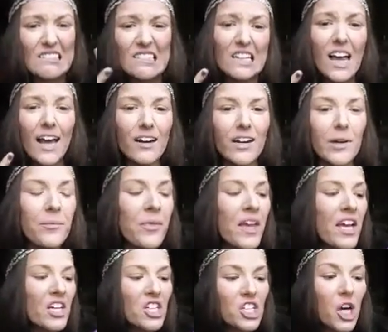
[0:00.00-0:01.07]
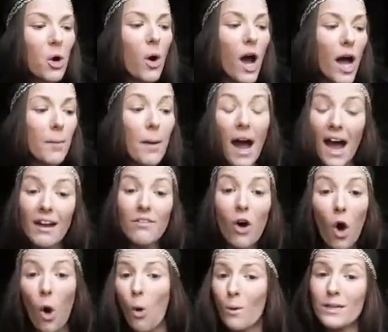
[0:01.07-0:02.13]
I don't know. So, I've
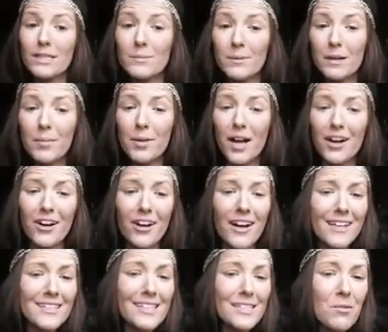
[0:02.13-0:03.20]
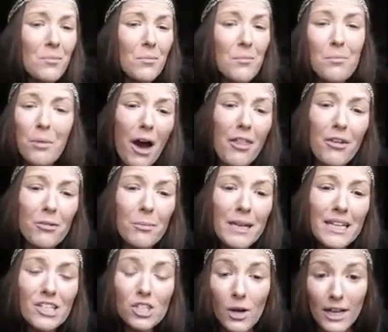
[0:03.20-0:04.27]
always been a plucker. It doesn't bother
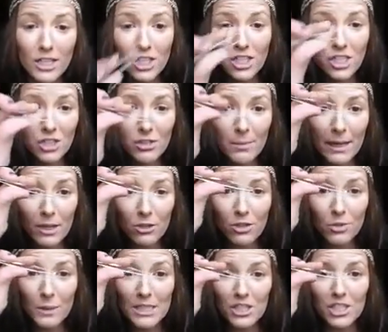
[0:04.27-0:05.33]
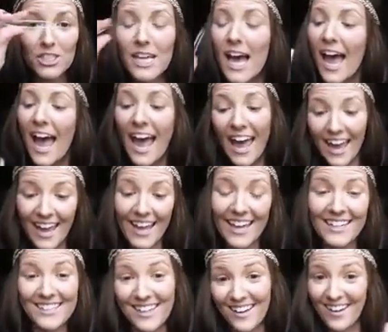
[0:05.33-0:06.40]
me, so I just use my little tweezers.
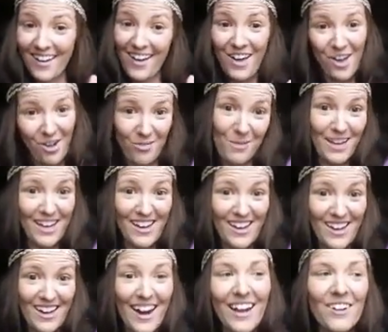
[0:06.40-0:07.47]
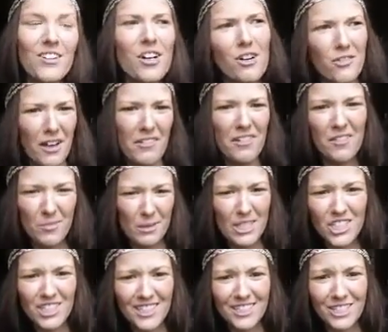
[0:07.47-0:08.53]
And oh my god, I don't know if I've even
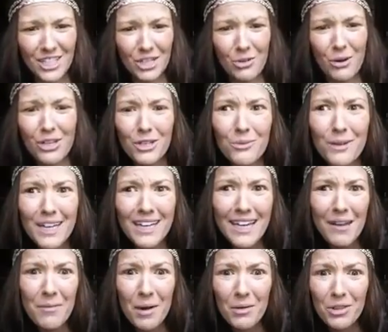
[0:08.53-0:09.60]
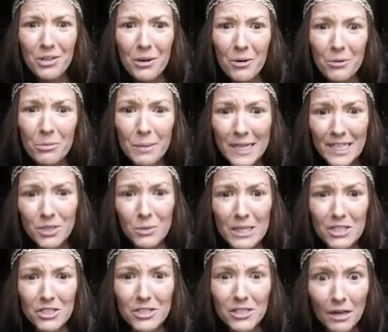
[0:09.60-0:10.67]
mentioned this to you. Unique came out with their own pink
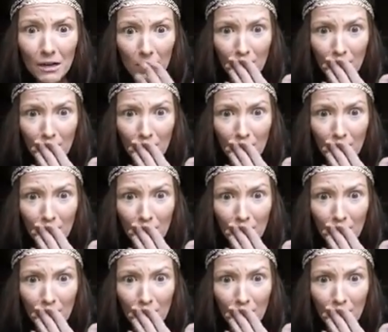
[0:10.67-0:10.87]
tweezers.